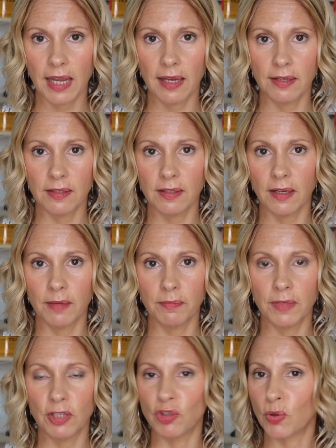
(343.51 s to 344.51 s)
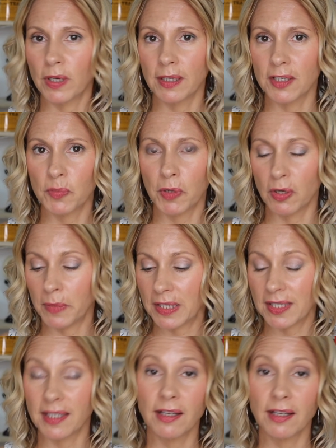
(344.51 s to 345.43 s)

and I'm enjoying experimenting.